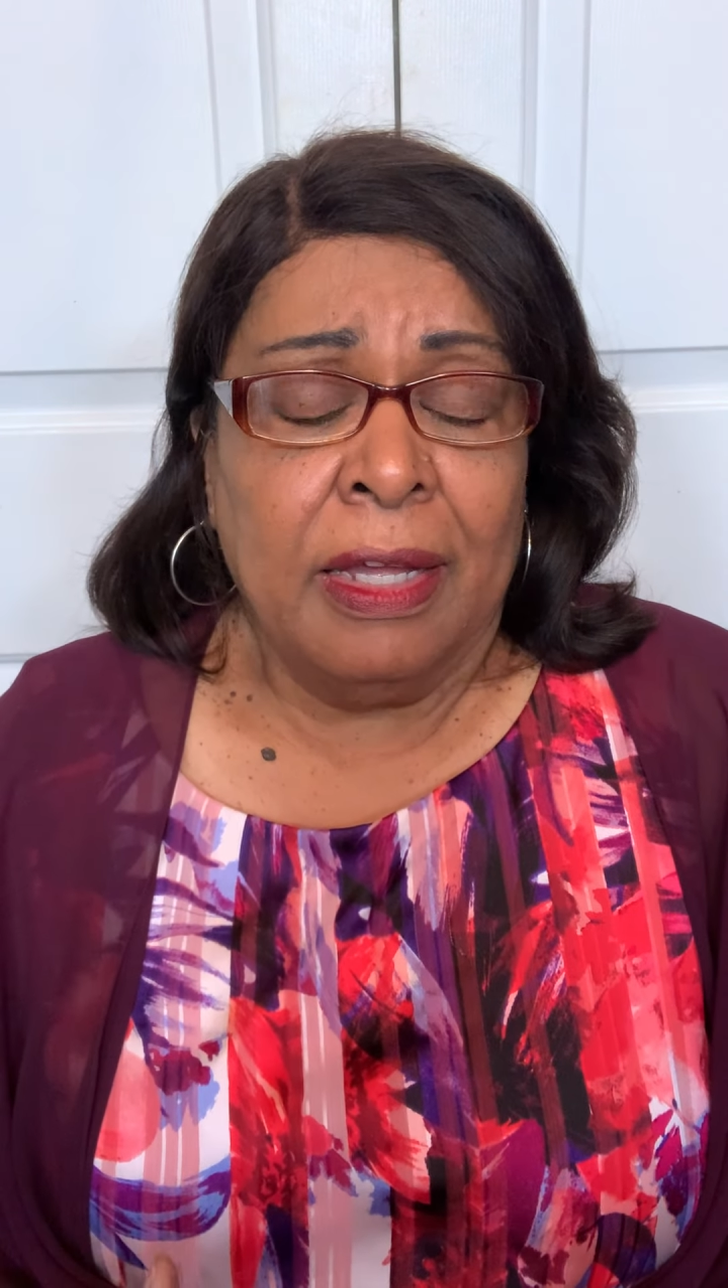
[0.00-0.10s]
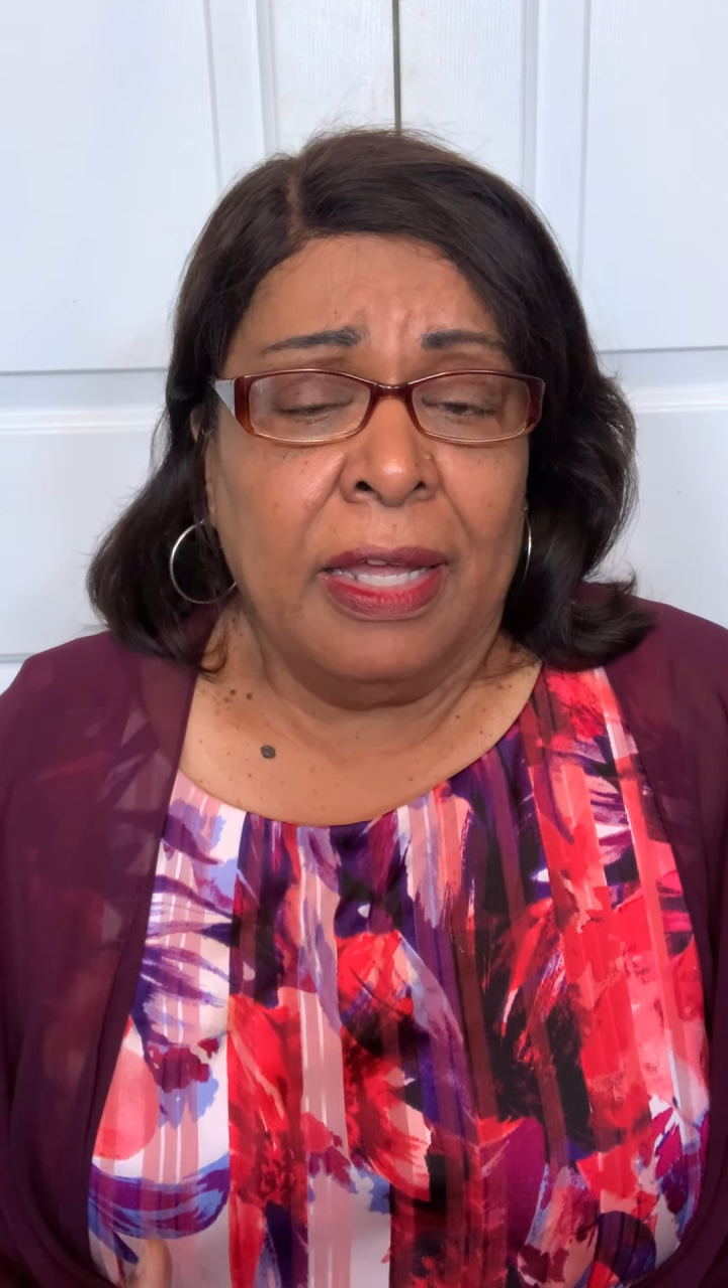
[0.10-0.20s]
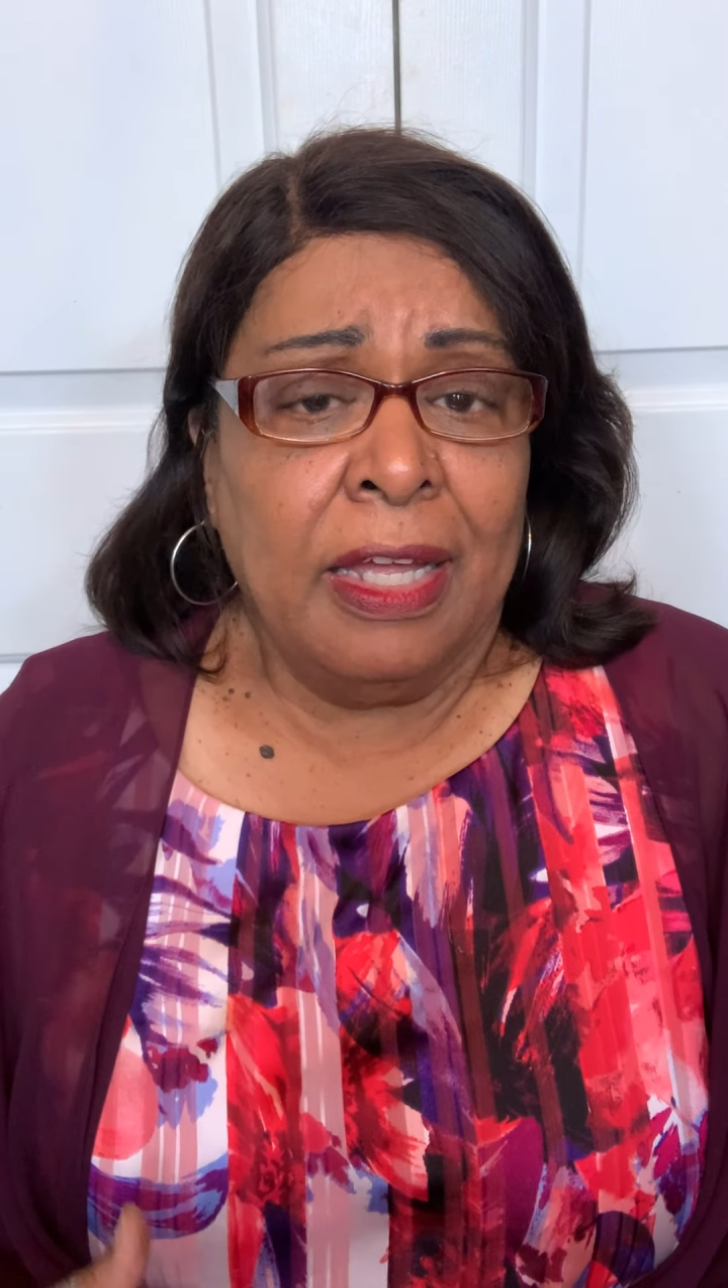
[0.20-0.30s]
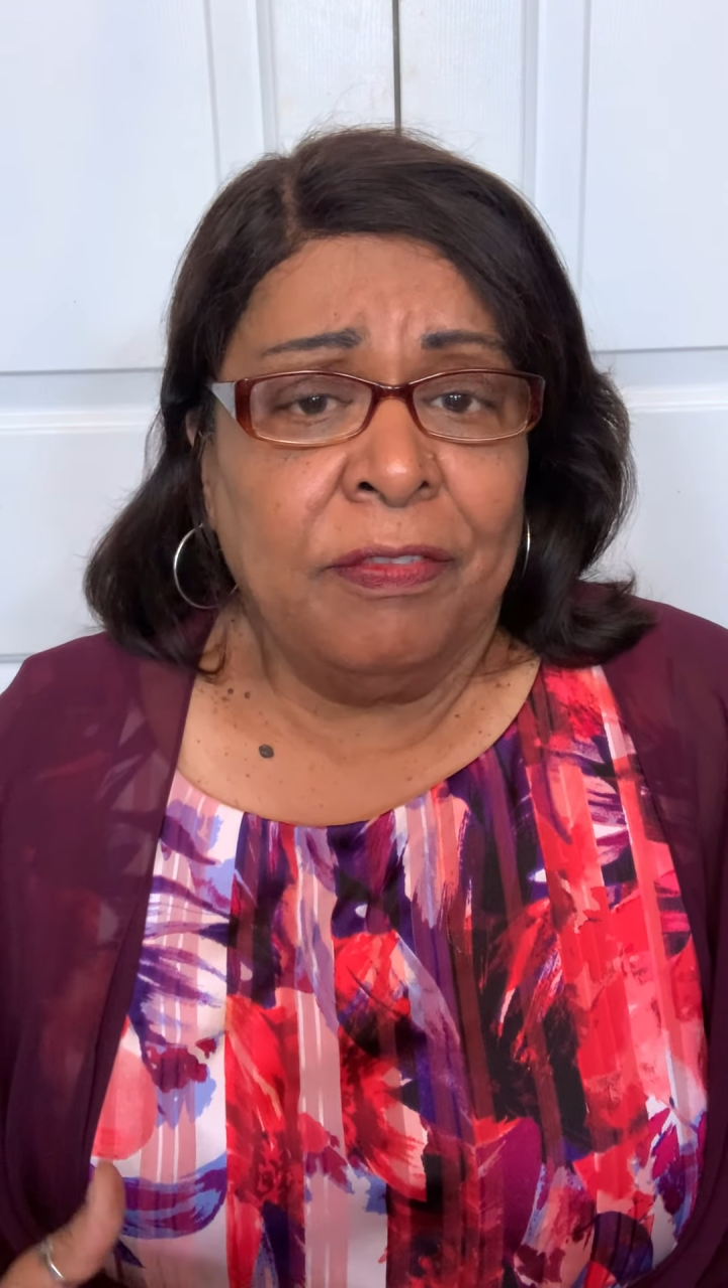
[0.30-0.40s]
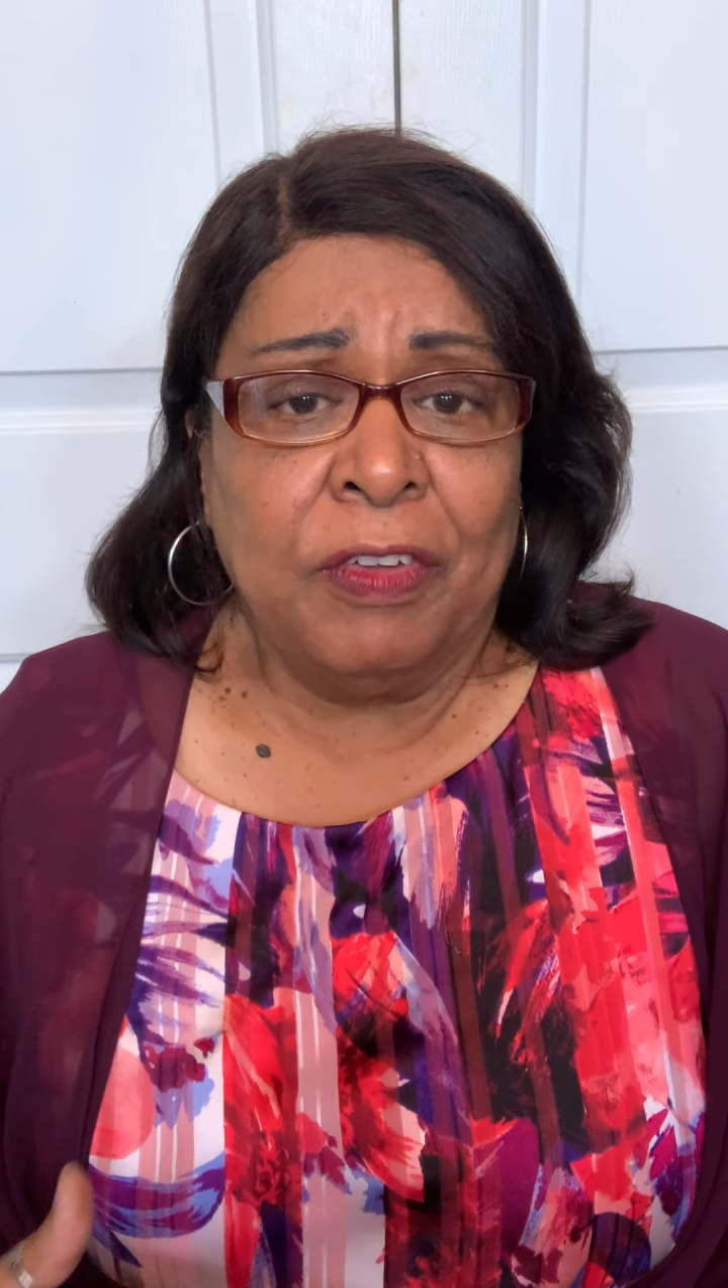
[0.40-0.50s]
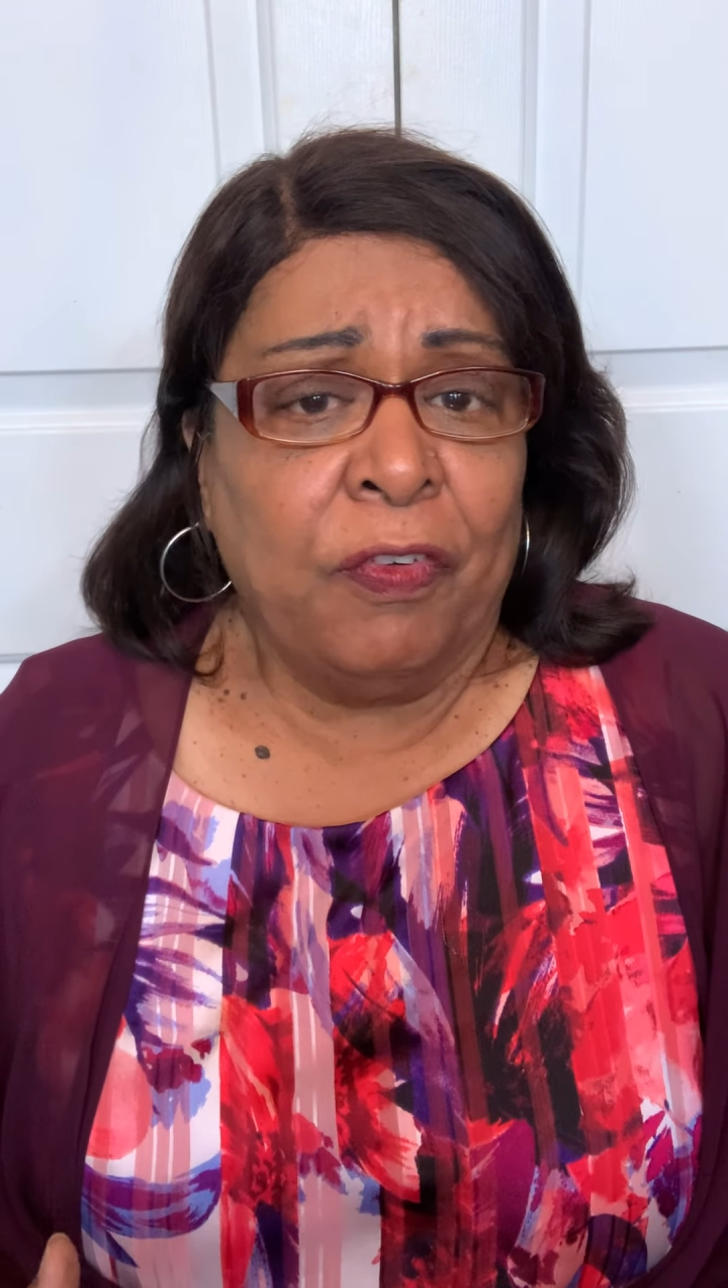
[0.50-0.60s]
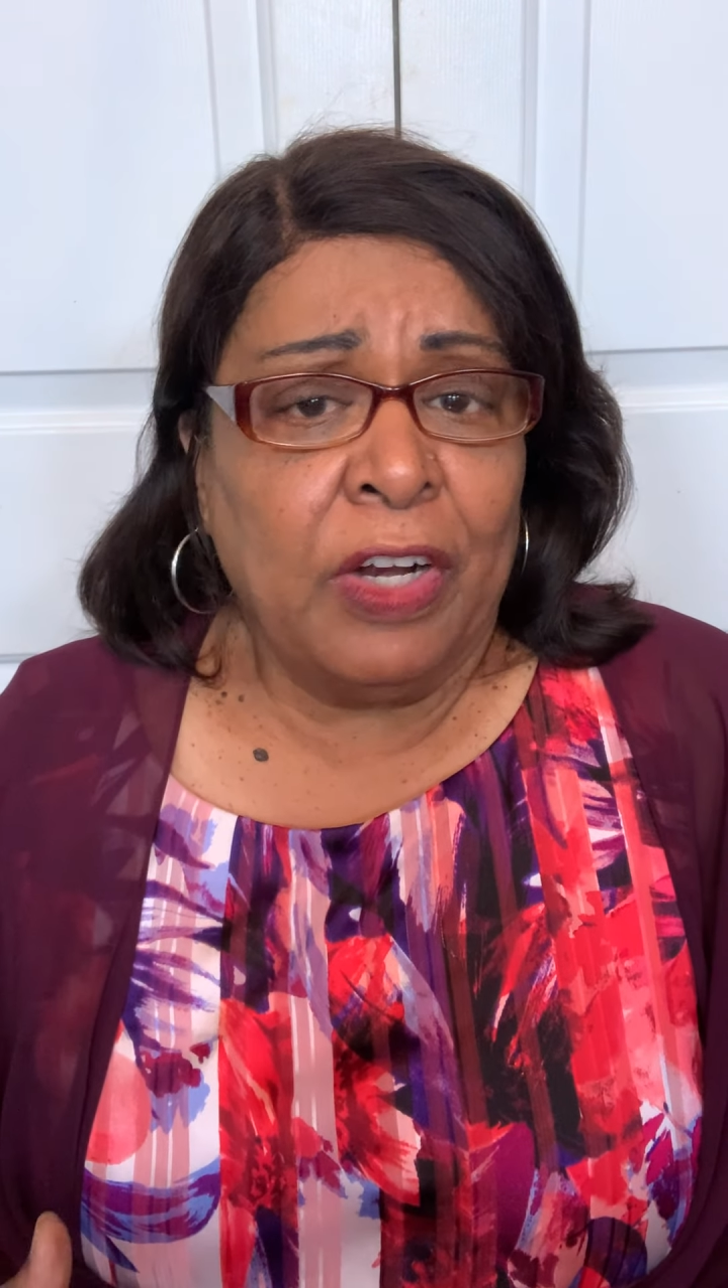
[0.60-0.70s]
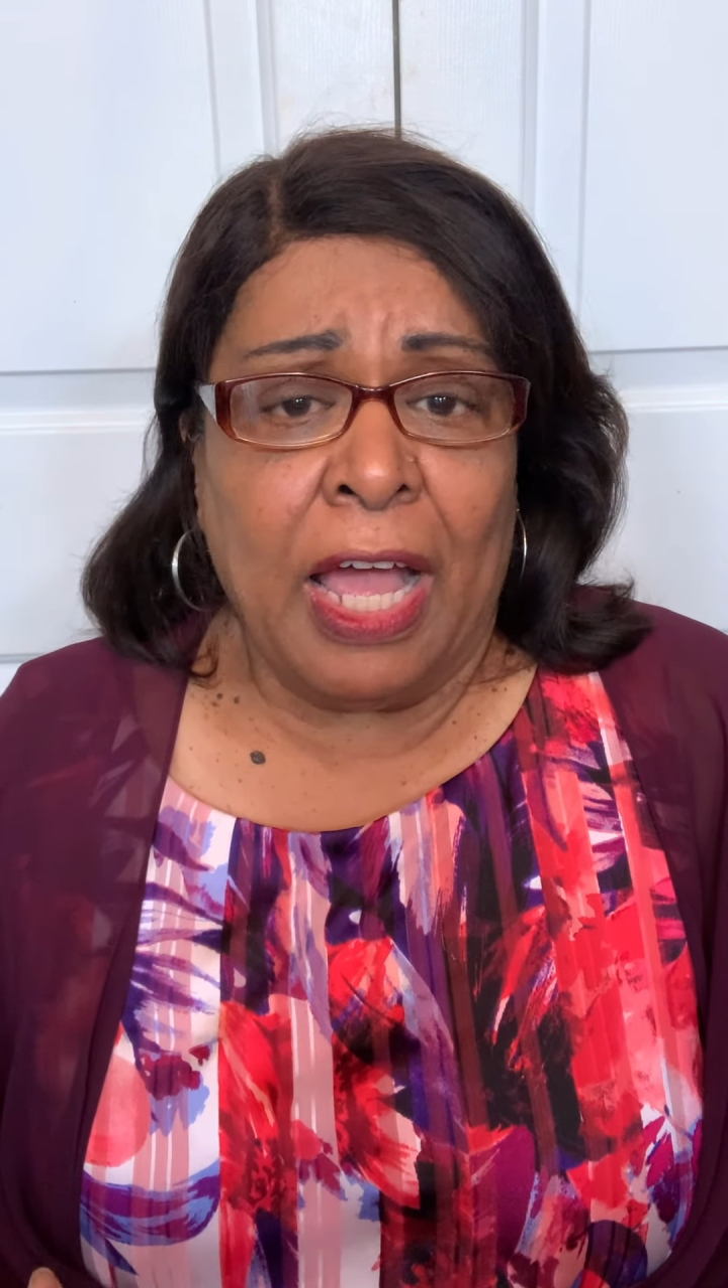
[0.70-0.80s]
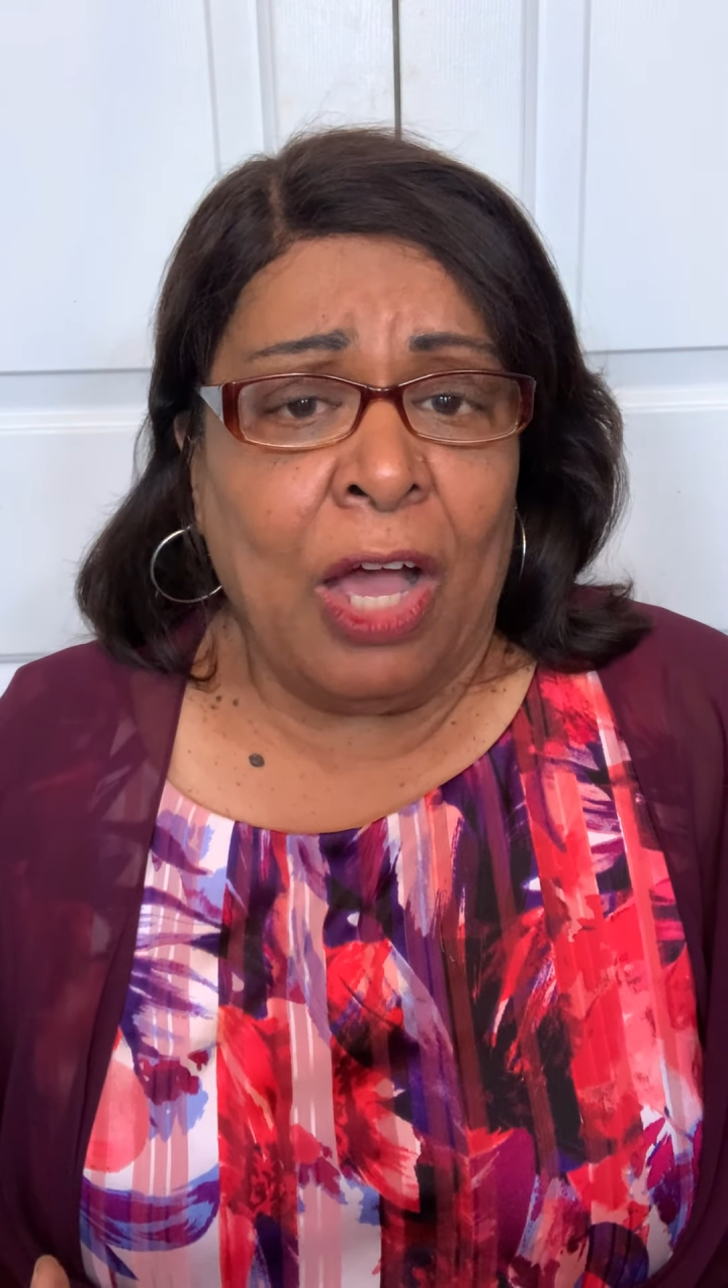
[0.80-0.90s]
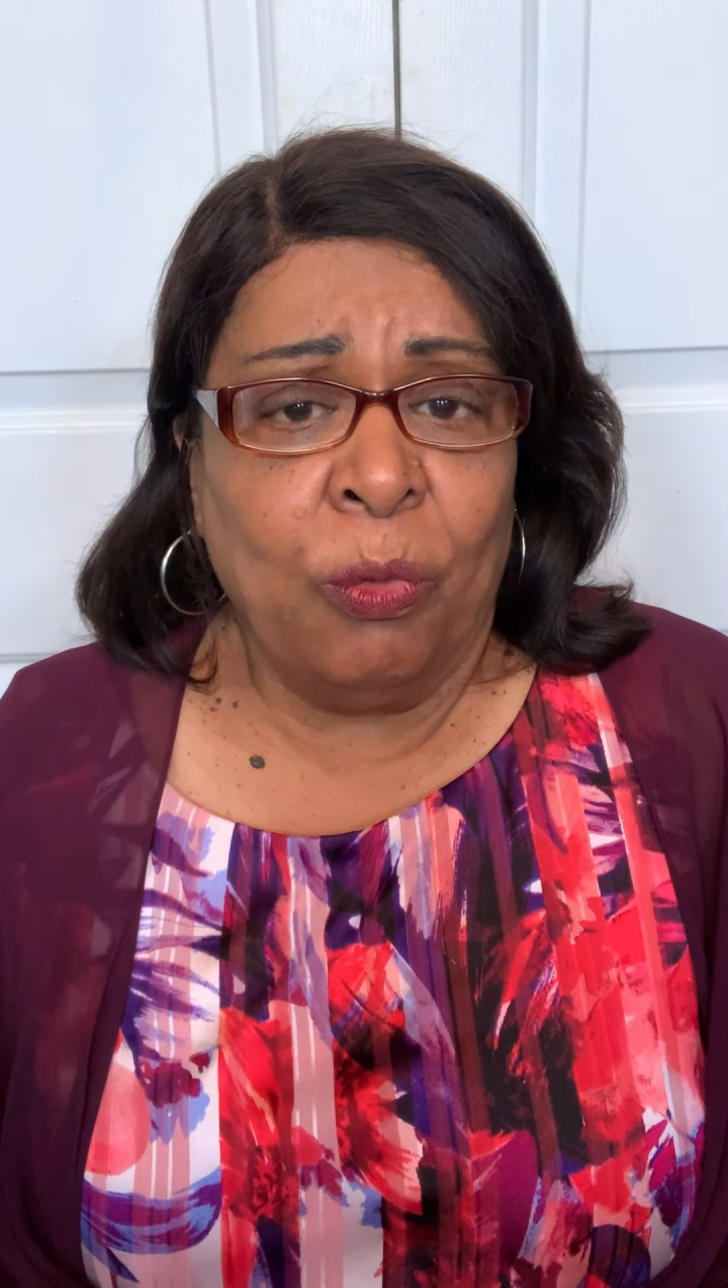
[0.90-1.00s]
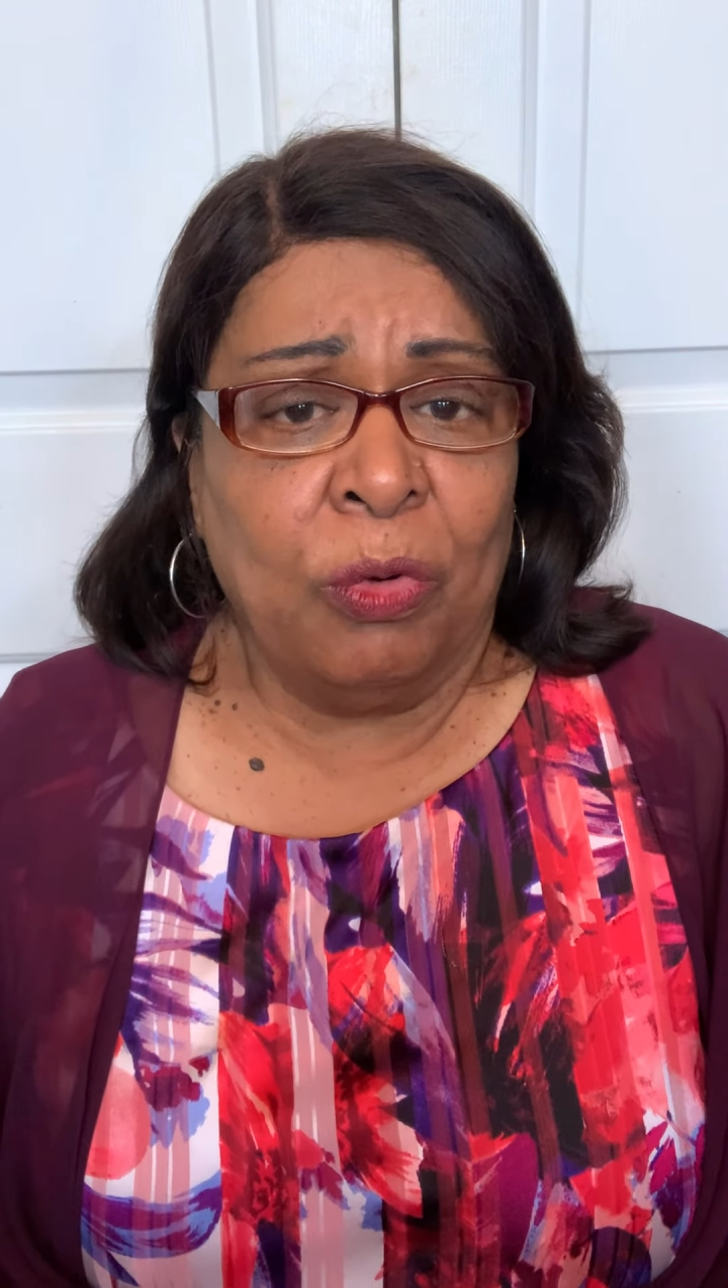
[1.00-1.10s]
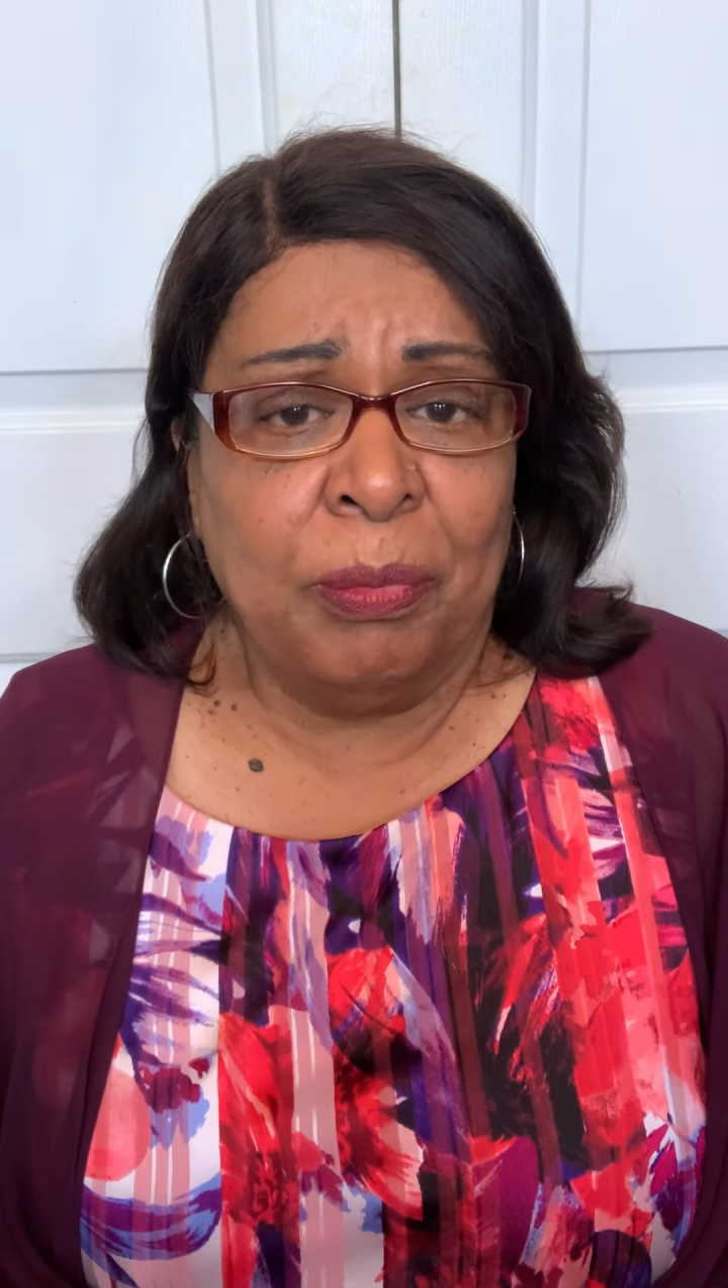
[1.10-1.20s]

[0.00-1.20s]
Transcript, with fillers: if the, for the outward